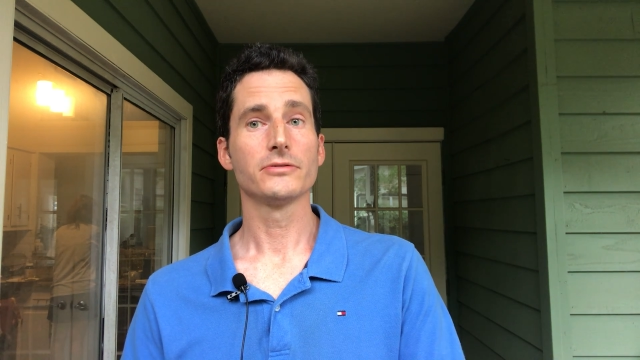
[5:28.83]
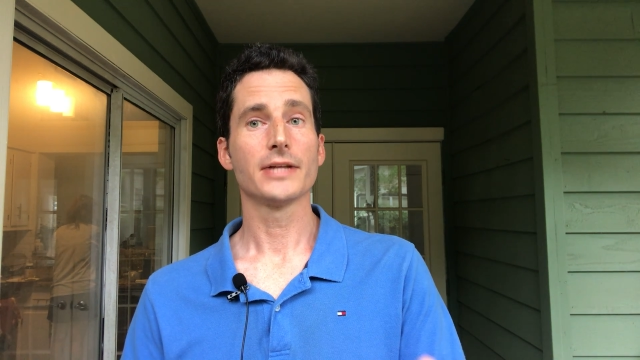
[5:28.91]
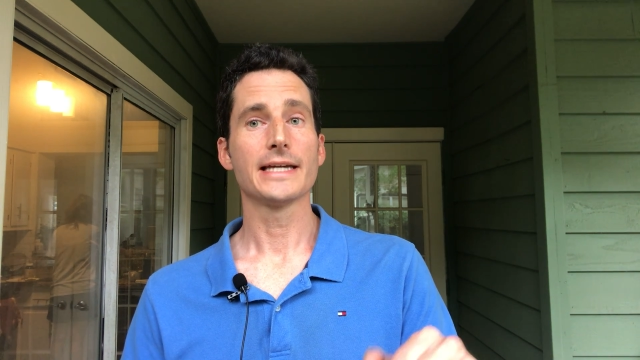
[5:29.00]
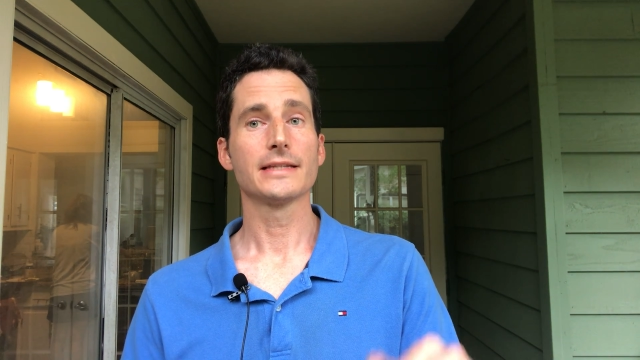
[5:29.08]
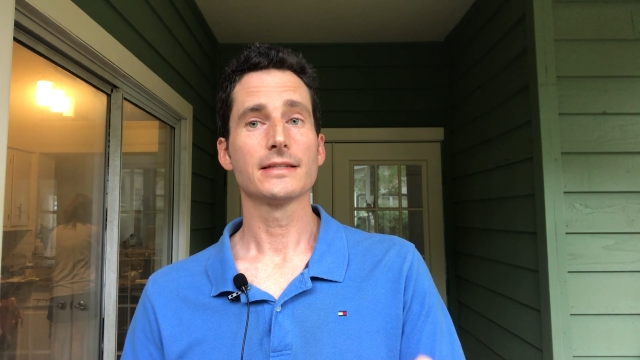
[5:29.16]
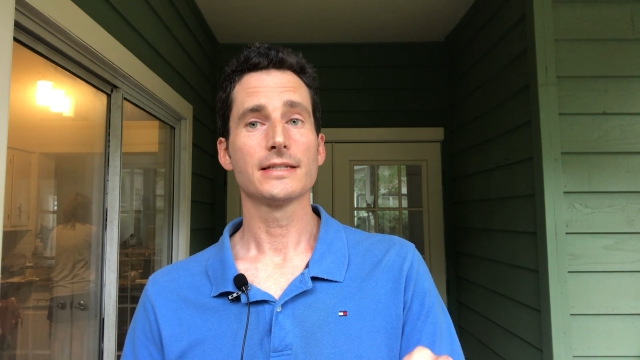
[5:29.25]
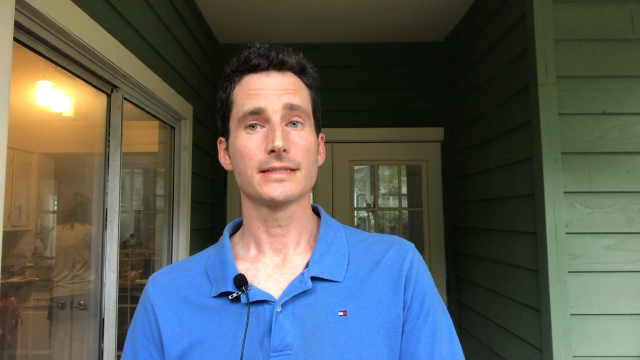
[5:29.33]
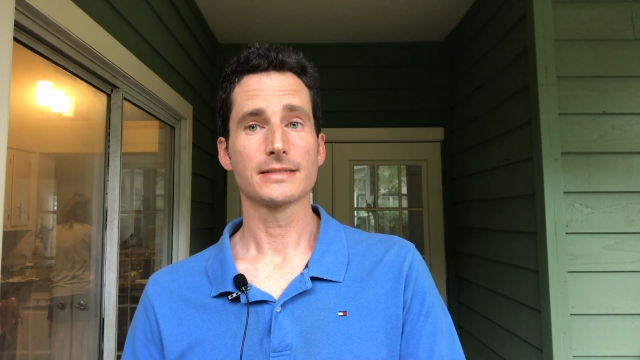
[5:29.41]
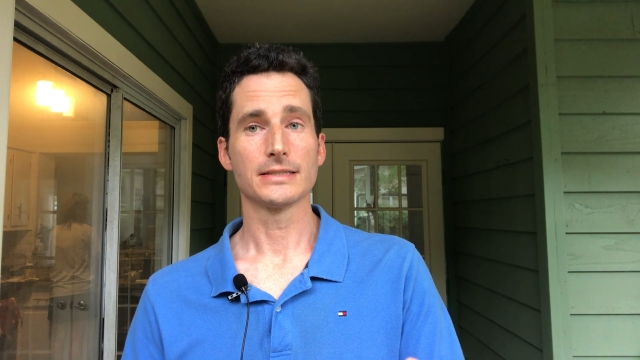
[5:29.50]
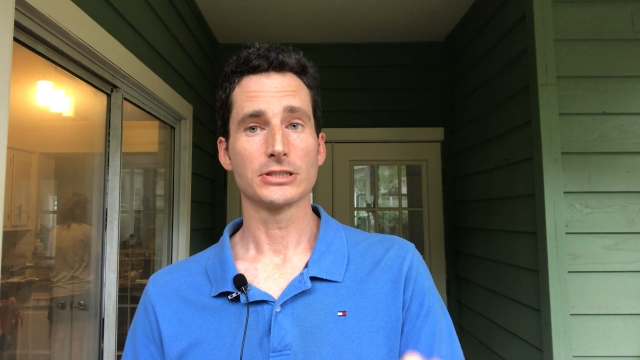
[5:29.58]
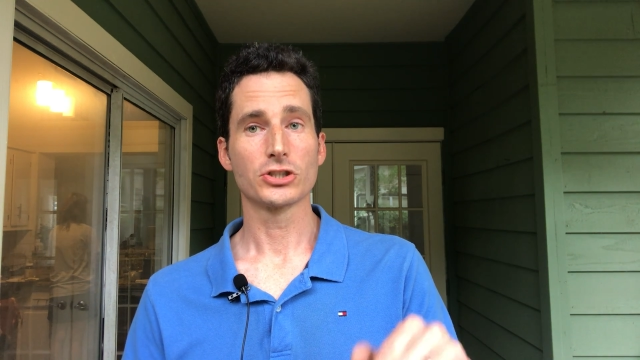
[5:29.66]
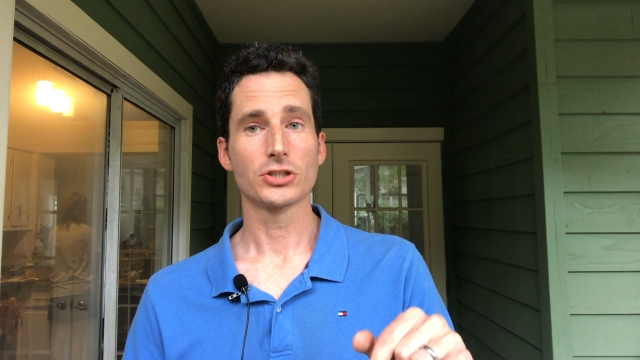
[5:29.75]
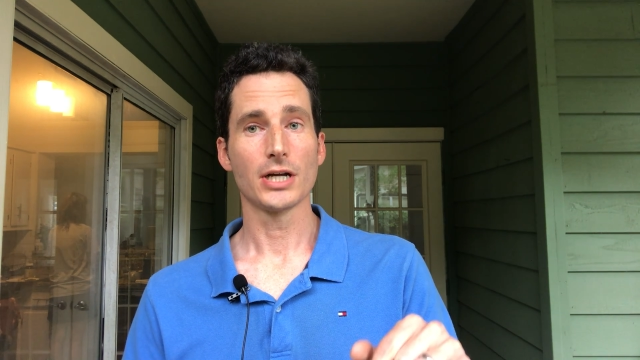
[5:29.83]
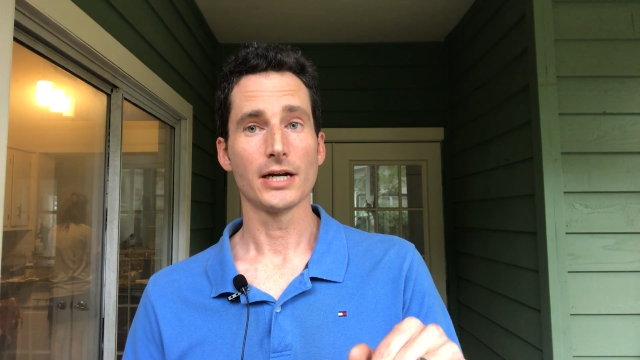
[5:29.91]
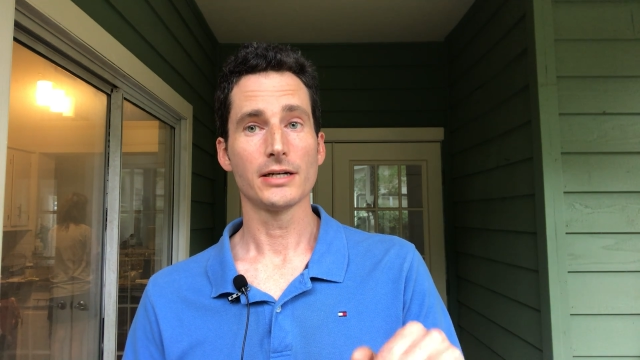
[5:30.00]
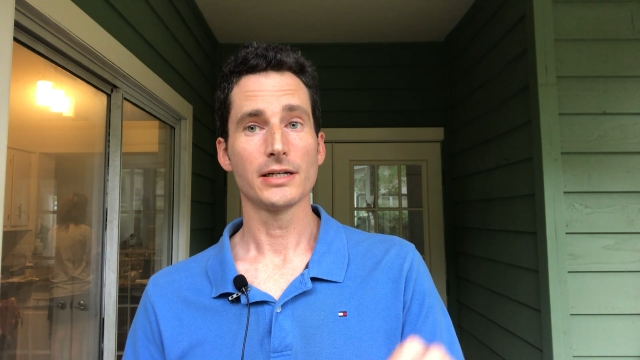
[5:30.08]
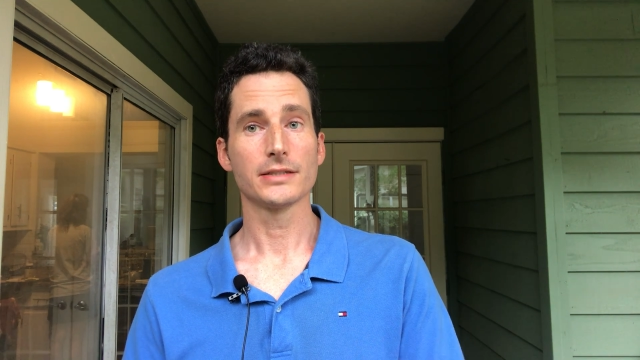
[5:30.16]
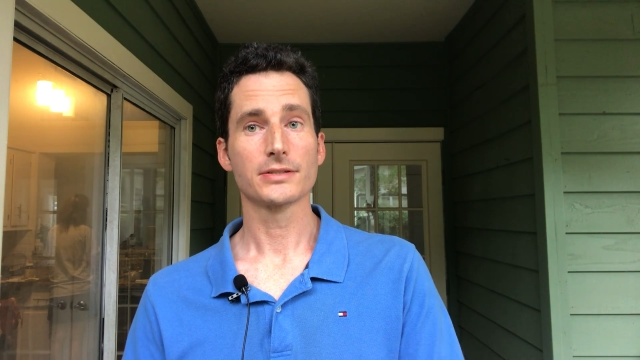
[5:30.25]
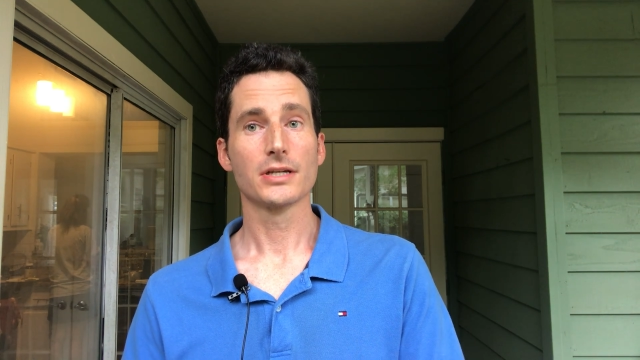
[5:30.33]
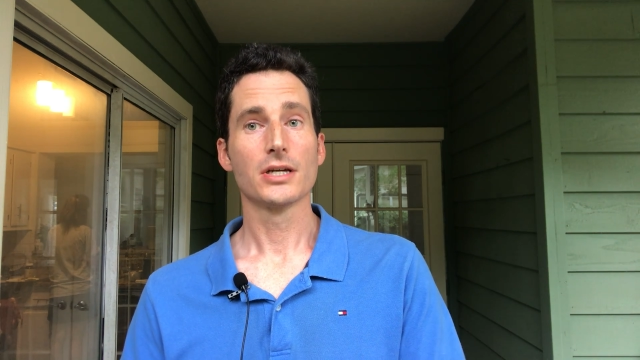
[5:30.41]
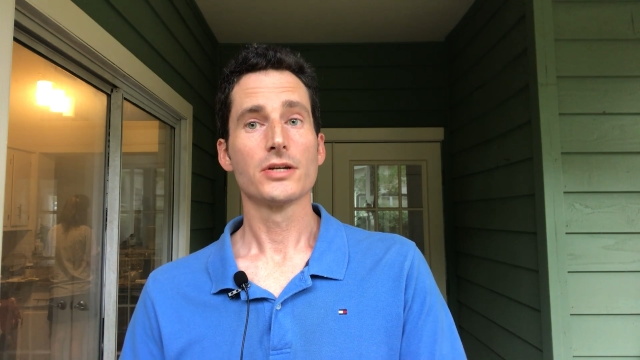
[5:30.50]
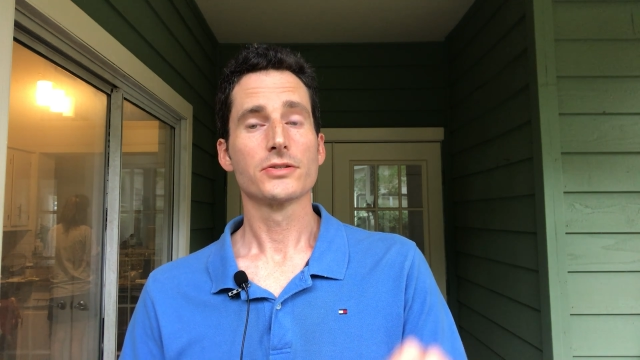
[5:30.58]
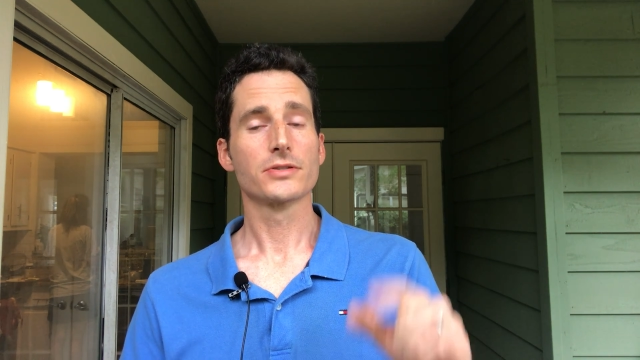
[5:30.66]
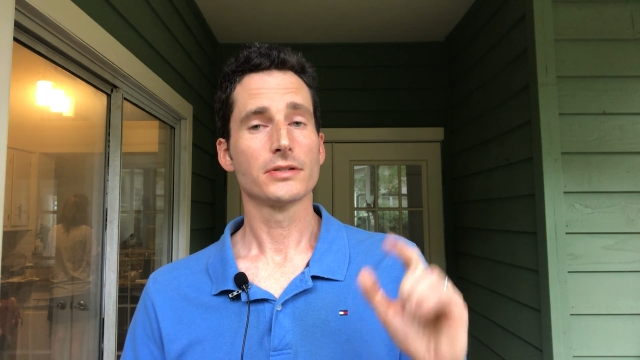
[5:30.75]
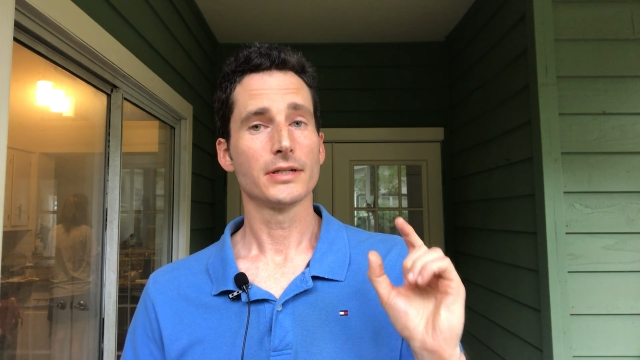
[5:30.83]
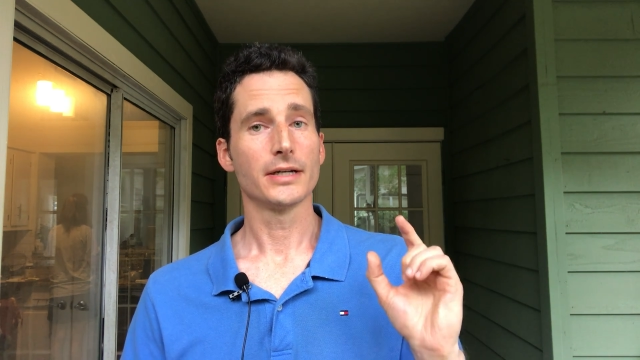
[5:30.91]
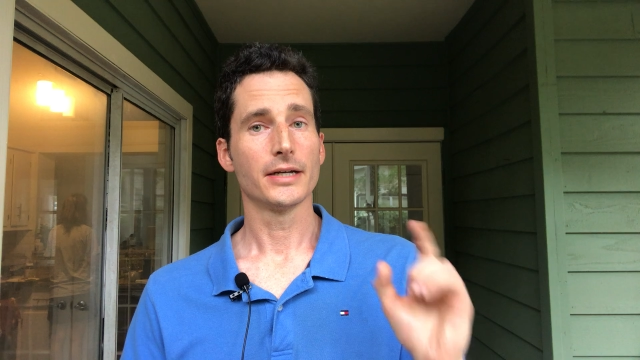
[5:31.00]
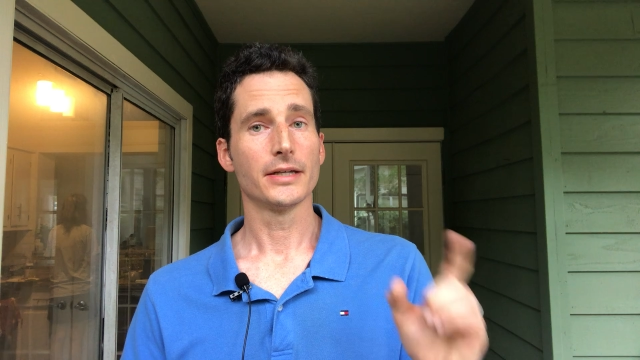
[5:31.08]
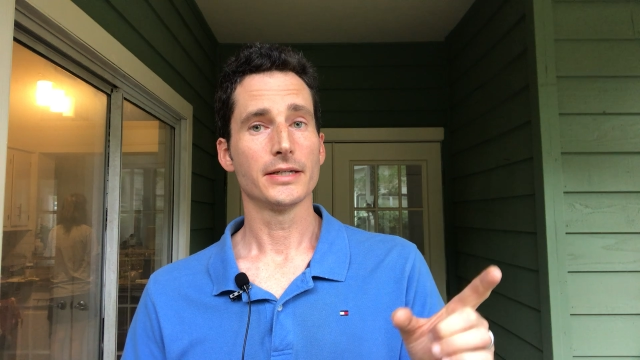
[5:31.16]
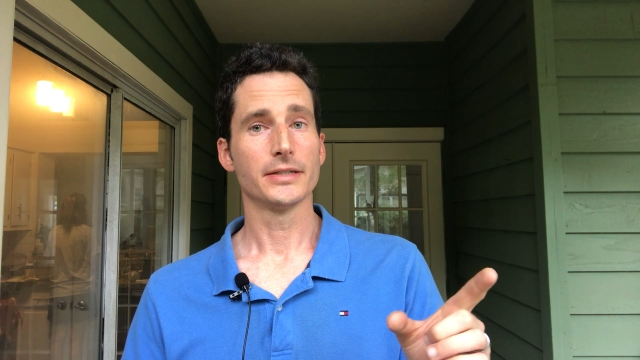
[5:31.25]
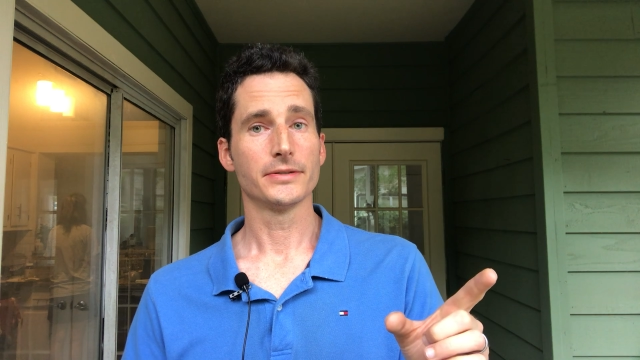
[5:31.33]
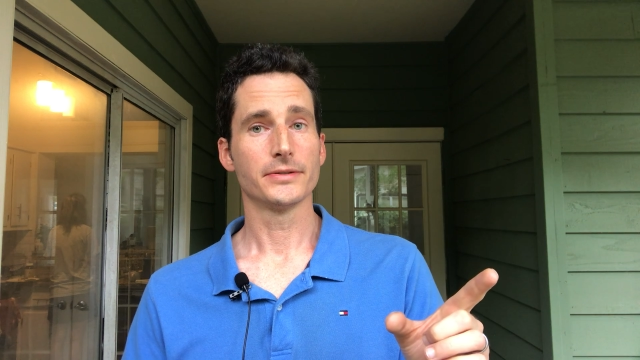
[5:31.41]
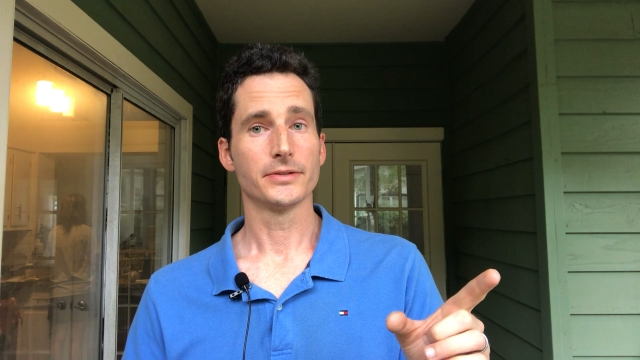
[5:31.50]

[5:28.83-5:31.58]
like this and share it so that